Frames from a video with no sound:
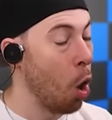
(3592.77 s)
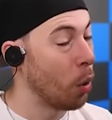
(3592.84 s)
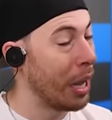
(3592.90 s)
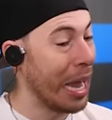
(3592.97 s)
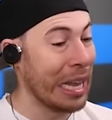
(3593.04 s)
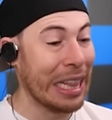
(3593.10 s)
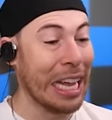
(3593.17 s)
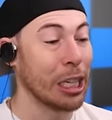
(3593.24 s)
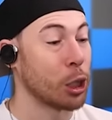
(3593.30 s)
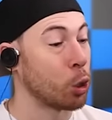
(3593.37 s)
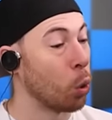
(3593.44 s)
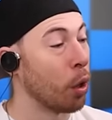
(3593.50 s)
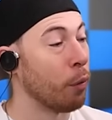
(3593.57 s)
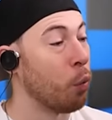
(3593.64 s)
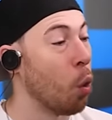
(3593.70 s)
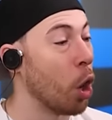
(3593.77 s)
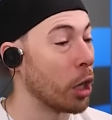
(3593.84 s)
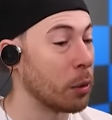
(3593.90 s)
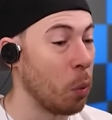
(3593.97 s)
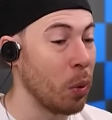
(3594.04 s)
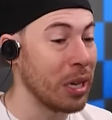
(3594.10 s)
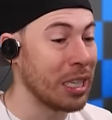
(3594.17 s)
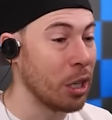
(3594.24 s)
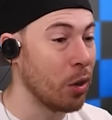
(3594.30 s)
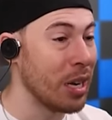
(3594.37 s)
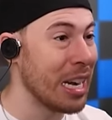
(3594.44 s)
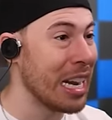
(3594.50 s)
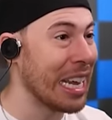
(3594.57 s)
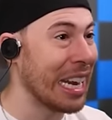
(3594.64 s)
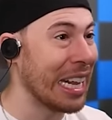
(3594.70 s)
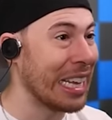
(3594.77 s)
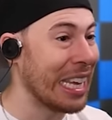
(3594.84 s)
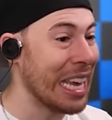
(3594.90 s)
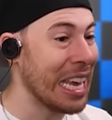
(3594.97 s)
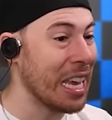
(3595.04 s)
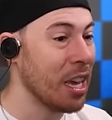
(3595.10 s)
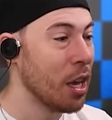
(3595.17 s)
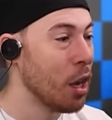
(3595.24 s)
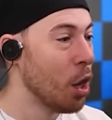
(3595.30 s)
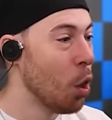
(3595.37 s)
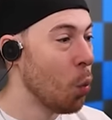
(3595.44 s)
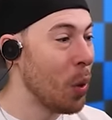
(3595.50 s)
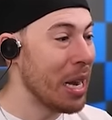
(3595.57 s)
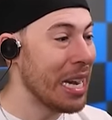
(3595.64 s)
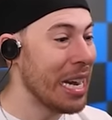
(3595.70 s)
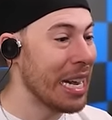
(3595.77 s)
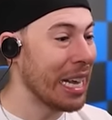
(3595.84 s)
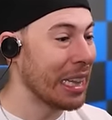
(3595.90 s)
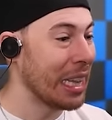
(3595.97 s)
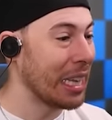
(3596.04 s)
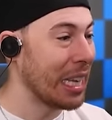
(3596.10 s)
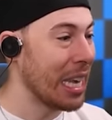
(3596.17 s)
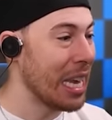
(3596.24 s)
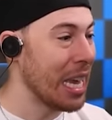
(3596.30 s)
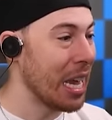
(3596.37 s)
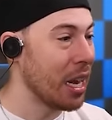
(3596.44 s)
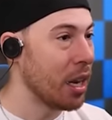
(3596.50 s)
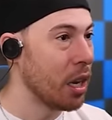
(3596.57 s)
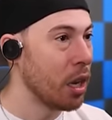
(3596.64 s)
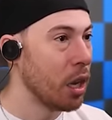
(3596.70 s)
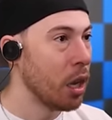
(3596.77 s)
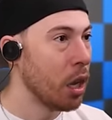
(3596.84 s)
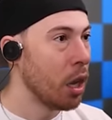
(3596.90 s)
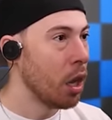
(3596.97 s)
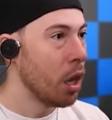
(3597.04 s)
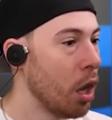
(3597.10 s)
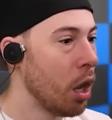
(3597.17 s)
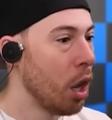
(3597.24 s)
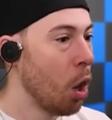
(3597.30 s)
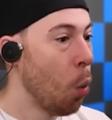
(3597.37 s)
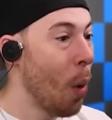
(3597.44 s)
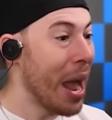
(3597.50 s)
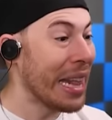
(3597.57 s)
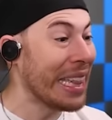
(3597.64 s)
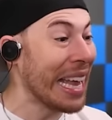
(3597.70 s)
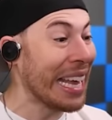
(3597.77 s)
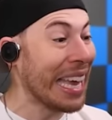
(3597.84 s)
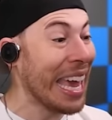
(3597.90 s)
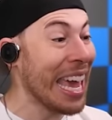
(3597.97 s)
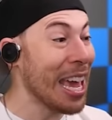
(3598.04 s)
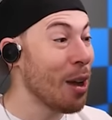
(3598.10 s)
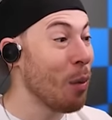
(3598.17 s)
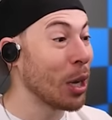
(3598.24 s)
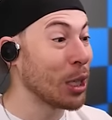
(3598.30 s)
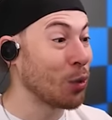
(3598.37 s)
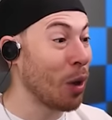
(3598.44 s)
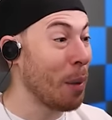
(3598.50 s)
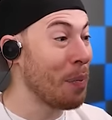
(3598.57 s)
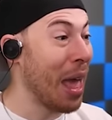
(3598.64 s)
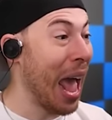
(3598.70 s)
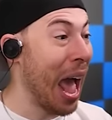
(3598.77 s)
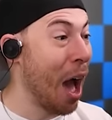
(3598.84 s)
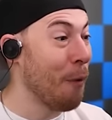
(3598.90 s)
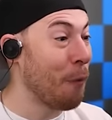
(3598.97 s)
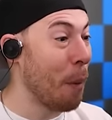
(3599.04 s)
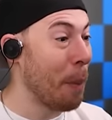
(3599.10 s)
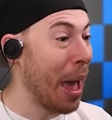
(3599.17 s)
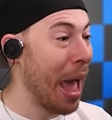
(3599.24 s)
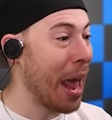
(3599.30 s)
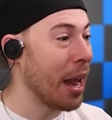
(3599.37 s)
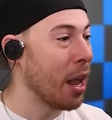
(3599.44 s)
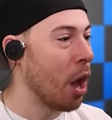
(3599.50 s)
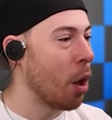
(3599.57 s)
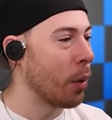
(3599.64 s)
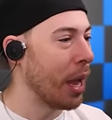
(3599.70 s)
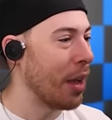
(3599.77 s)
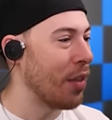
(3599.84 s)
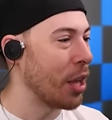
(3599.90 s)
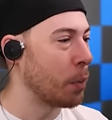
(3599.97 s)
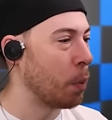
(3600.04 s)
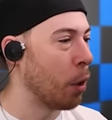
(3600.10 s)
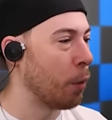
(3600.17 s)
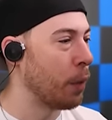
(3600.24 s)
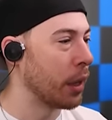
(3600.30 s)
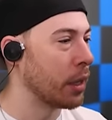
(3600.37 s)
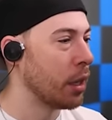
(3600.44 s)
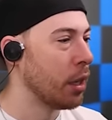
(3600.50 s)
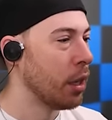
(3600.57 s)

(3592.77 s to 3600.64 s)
Okay, that sort of worked, but we still need to get a key. We need to get the key in. Wait, the key was from the alphabet. Okay, that's perfect.